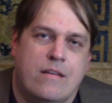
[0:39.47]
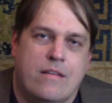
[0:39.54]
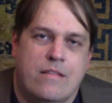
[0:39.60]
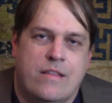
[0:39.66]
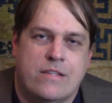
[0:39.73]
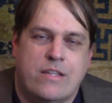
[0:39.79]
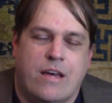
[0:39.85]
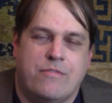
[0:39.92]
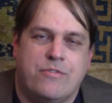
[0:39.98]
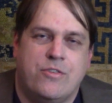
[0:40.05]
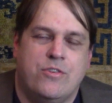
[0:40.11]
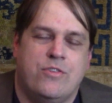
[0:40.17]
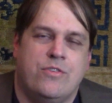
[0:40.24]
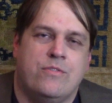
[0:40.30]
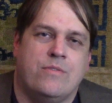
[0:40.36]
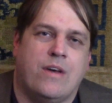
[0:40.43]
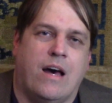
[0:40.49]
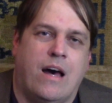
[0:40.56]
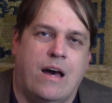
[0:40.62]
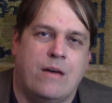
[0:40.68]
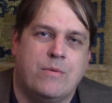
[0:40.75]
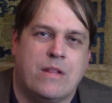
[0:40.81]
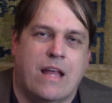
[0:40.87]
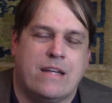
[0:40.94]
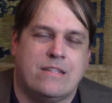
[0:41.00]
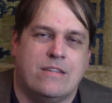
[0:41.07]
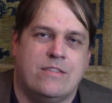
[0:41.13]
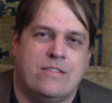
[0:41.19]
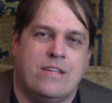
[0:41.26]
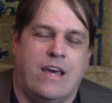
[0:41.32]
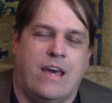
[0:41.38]
This afternoon, I would like
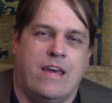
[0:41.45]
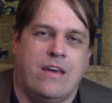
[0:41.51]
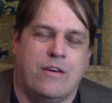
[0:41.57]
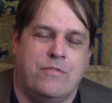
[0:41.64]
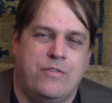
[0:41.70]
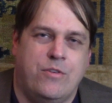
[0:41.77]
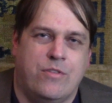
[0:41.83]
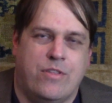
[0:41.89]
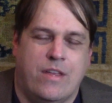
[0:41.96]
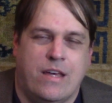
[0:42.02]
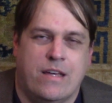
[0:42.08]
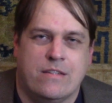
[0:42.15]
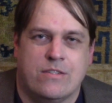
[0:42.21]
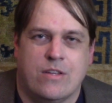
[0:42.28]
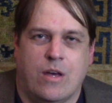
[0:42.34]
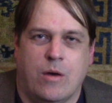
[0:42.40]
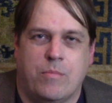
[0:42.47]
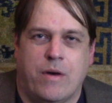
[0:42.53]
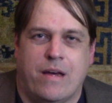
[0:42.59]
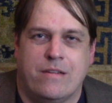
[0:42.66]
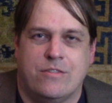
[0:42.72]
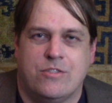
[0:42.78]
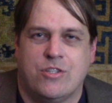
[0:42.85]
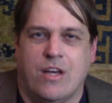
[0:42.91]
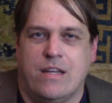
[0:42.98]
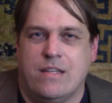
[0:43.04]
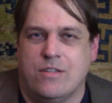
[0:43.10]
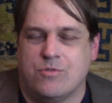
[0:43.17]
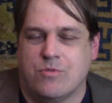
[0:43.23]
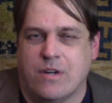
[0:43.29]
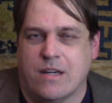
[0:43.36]
to say a few things about
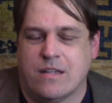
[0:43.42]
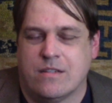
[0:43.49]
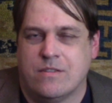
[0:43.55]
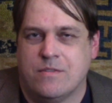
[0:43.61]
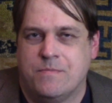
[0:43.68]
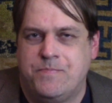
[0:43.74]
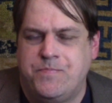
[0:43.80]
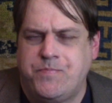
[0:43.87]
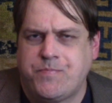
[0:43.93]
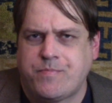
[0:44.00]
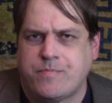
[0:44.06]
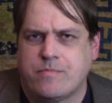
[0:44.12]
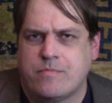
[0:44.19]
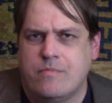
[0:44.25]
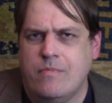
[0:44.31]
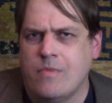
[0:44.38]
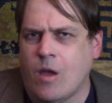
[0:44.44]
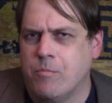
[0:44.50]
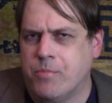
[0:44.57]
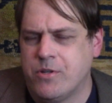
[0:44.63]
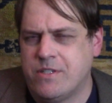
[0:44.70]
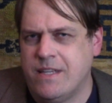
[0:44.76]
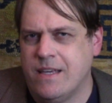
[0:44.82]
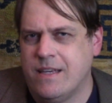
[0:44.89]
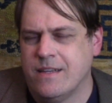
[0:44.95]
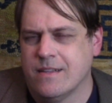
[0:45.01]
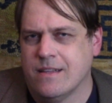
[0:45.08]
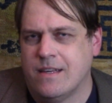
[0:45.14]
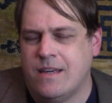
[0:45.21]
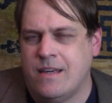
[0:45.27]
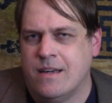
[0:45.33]
Chinese rugs,
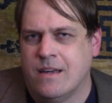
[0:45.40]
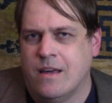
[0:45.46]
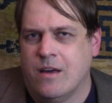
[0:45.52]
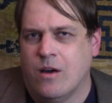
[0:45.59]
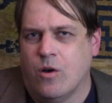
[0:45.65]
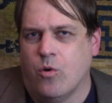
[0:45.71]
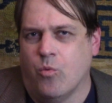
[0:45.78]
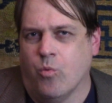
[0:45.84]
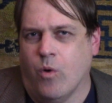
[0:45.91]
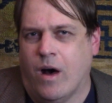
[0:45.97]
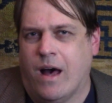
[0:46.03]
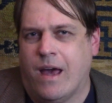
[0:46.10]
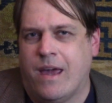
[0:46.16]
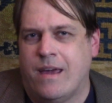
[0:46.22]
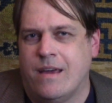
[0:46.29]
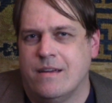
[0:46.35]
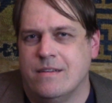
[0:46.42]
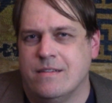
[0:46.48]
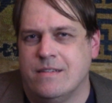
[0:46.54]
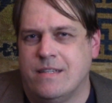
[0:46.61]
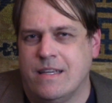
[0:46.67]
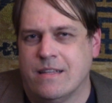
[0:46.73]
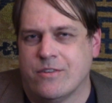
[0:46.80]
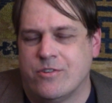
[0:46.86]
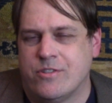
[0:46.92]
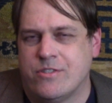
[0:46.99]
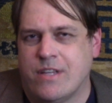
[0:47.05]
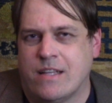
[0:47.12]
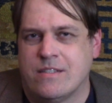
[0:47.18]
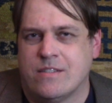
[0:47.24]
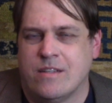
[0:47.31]
particularly why dealers
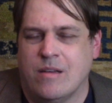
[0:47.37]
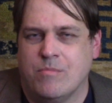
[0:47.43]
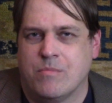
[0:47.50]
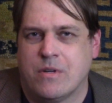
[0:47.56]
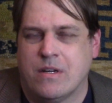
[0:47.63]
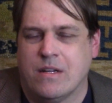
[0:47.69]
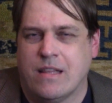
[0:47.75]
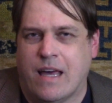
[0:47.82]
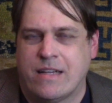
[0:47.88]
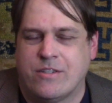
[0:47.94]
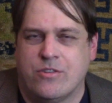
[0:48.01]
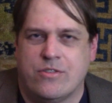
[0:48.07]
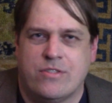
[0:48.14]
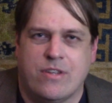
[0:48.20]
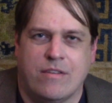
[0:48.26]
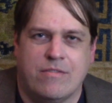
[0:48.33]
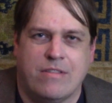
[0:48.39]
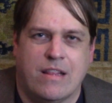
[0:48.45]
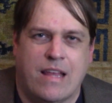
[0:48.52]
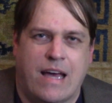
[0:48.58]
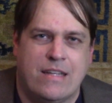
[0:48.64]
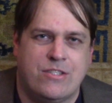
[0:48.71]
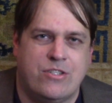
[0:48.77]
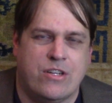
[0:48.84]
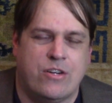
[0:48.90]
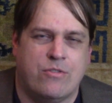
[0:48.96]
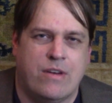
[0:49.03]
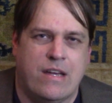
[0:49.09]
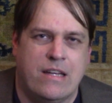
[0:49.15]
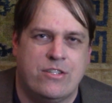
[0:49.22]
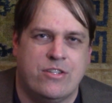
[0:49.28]
and some collectors of the last
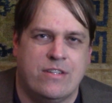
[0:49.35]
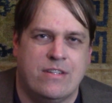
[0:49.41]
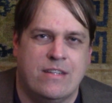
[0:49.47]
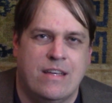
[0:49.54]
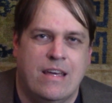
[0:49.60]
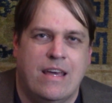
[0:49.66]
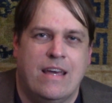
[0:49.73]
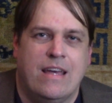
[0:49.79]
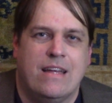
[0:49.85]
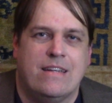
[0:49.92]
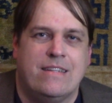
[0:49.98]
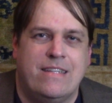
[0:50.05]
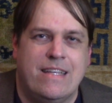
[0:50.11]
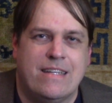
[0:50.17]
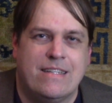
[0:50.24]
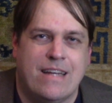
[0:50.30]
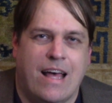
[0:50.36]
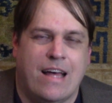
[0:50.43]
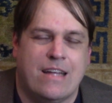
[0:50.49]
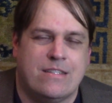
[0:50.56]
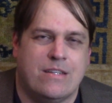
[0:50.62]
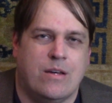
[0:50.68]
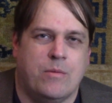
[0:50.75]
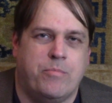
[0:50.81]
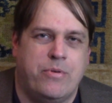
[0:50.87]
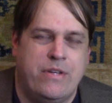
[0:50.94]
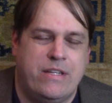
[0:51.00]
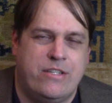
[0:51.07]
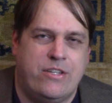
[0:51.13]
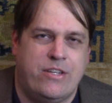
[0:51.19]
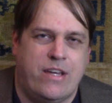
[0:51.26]
generation did not
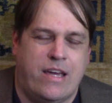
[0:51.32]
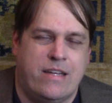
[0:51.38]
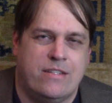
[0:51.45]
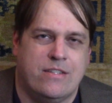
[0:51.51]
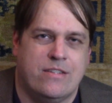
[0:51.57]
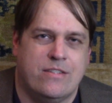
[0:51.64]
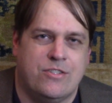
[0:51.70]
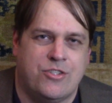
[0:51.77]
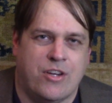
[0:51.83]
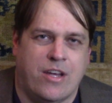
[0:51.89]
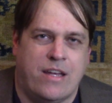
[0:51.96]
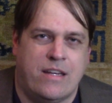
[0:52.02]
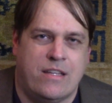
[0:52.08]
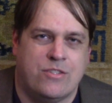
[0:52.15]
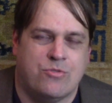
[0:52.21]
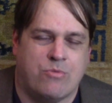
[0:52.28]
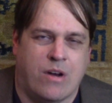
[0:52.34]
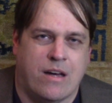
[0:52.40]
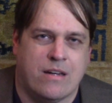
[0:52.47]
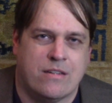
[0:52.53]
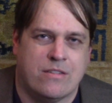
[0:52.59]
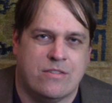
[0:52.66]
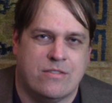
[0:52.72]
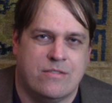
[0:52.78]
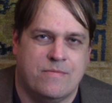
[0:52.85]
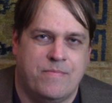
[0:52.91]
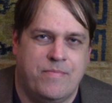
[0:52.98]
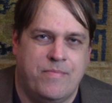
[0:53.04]
appreciate Chinese rugs.